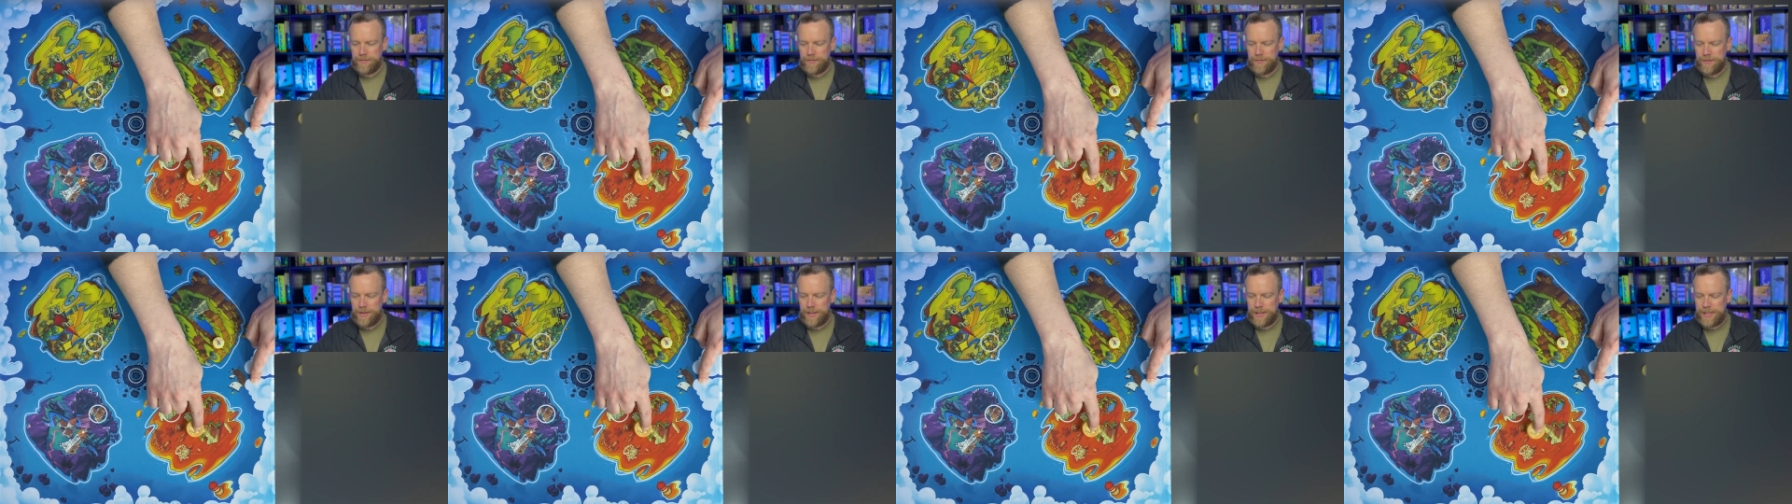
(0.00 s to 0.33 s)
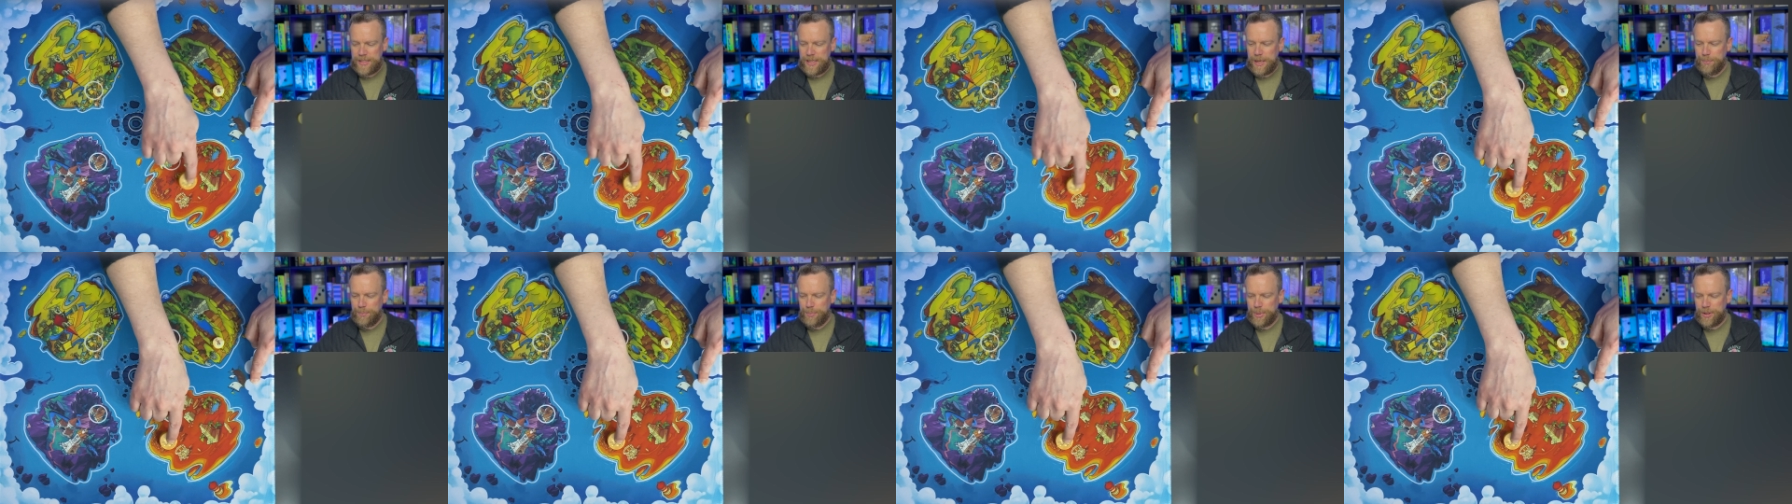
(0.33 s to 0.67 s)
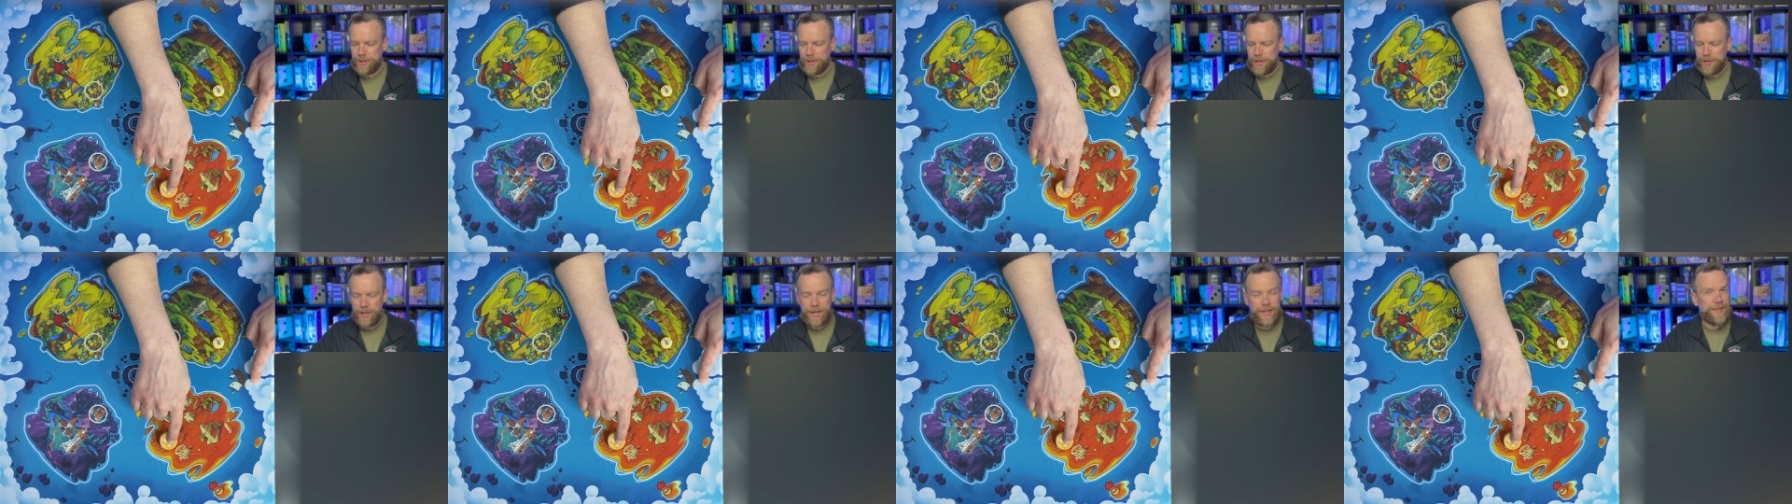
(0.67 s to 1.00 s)
a
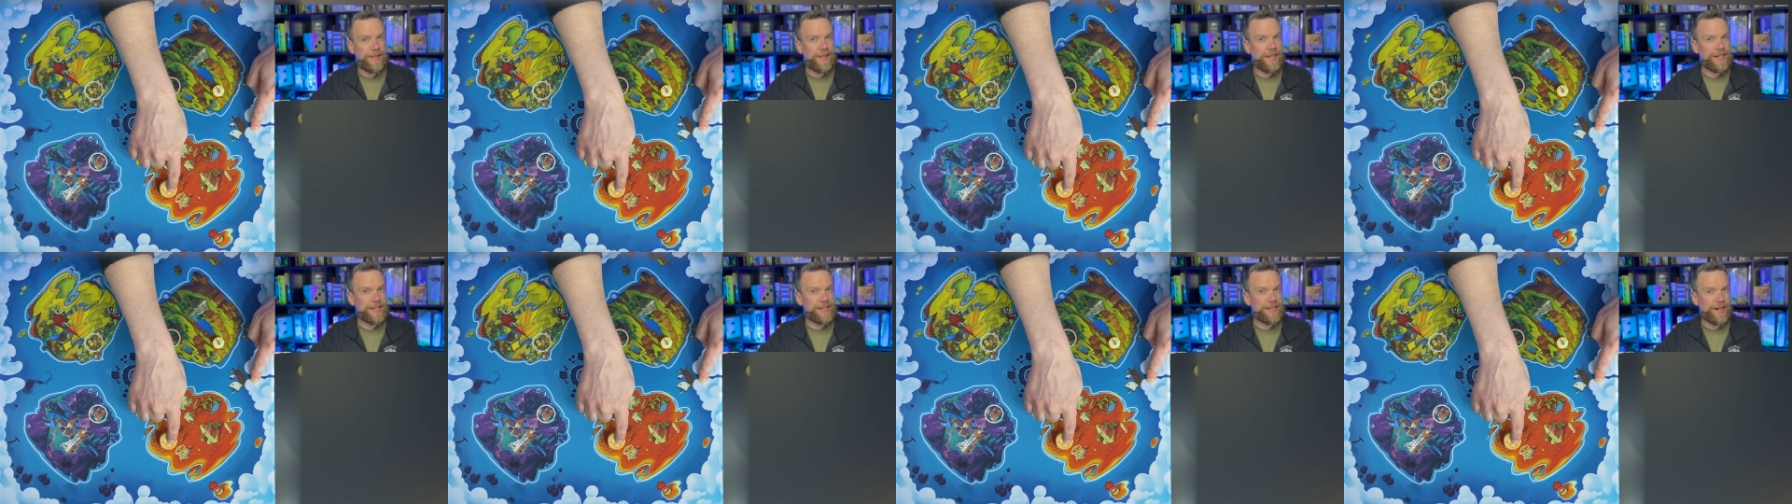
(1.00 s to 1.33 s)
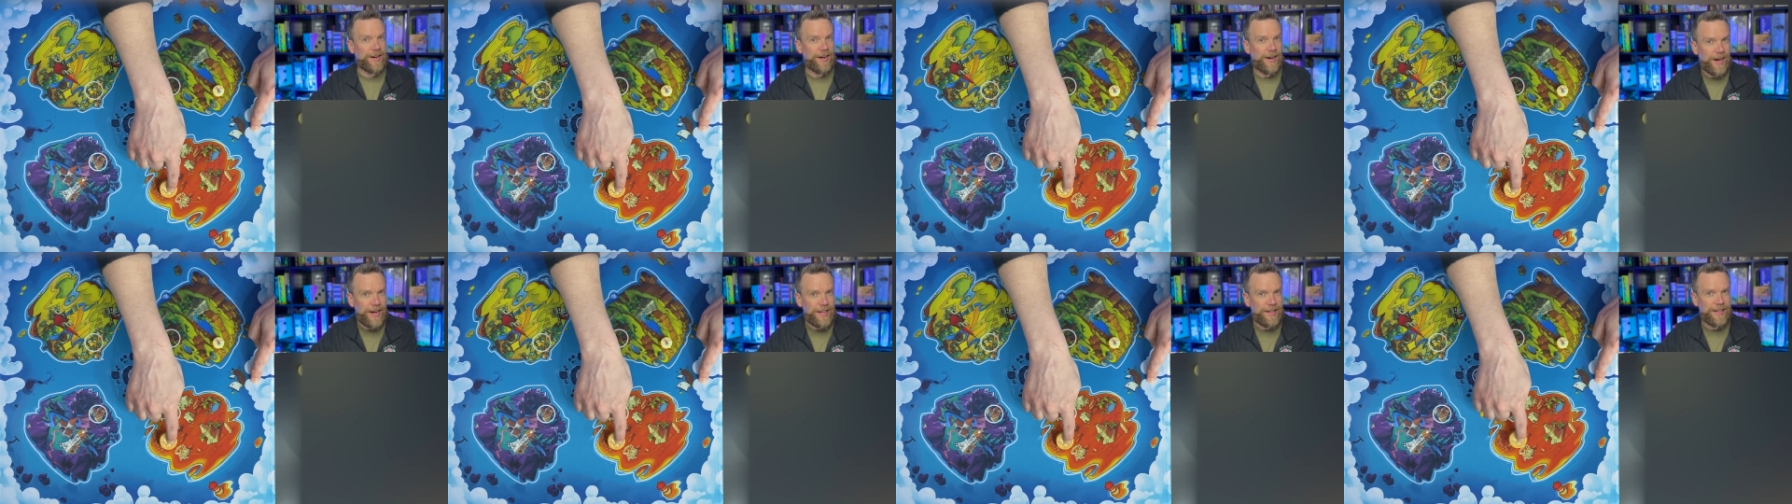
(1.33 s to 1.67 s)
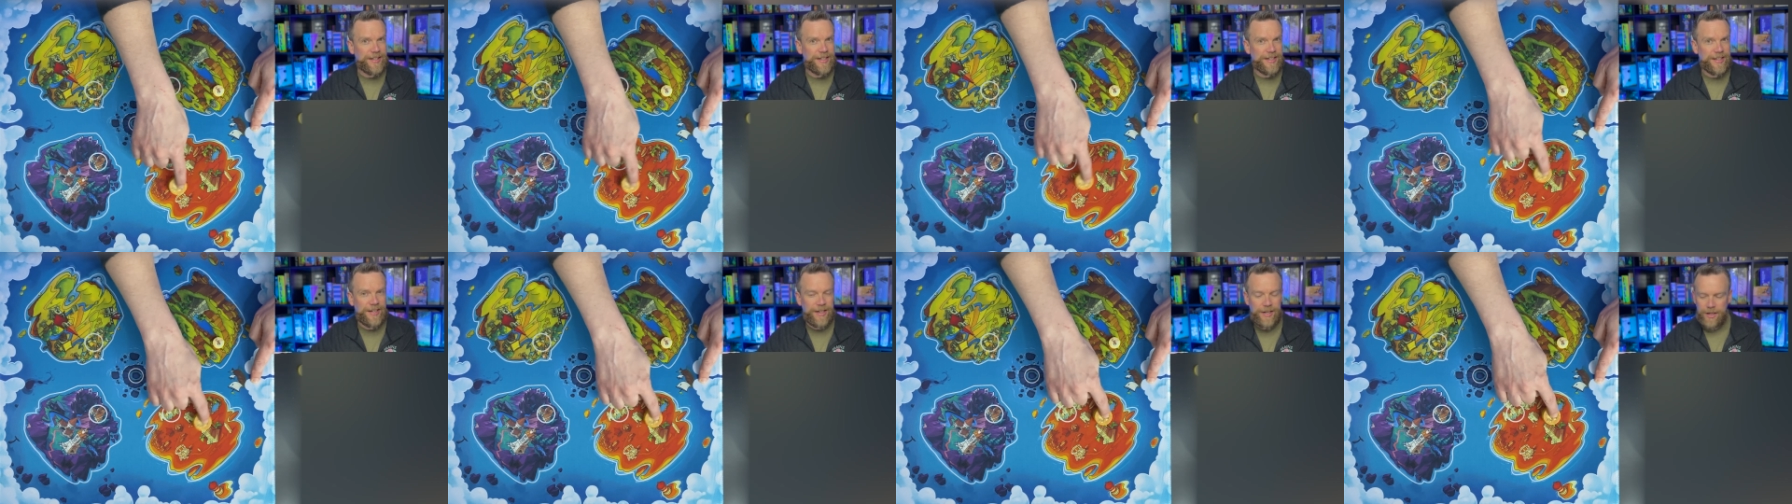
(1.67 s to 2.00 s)
temple on this
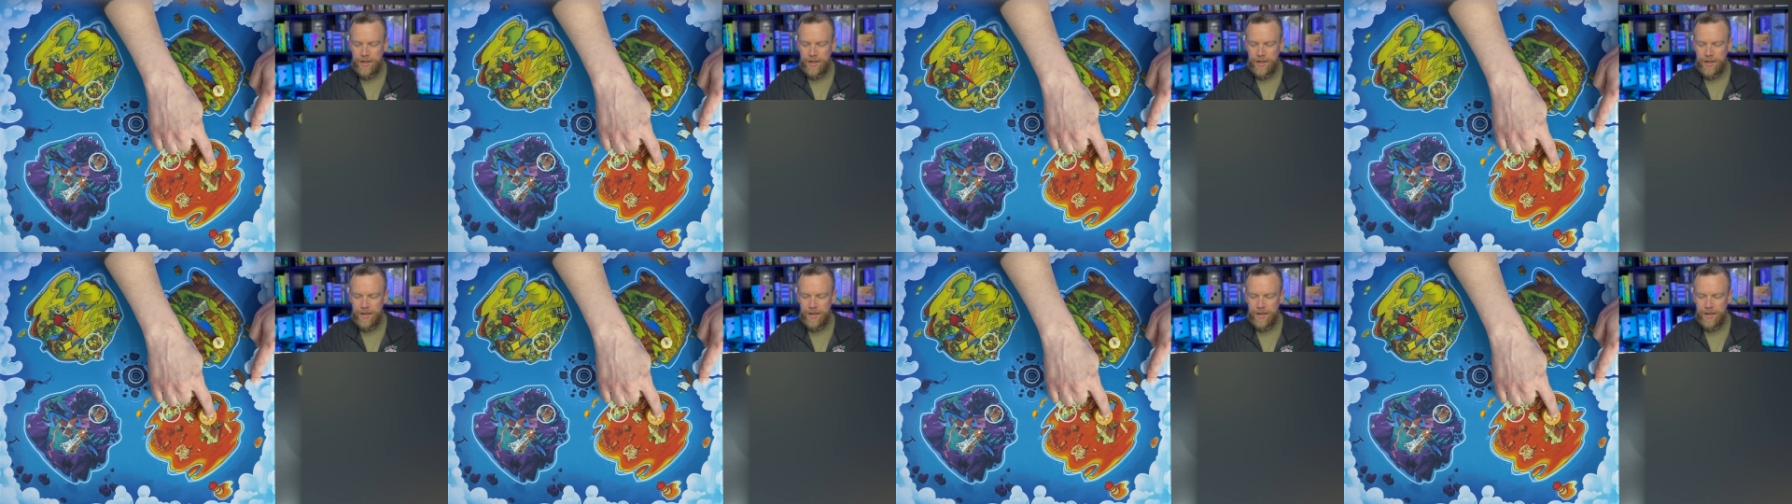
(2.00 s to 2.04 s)
island,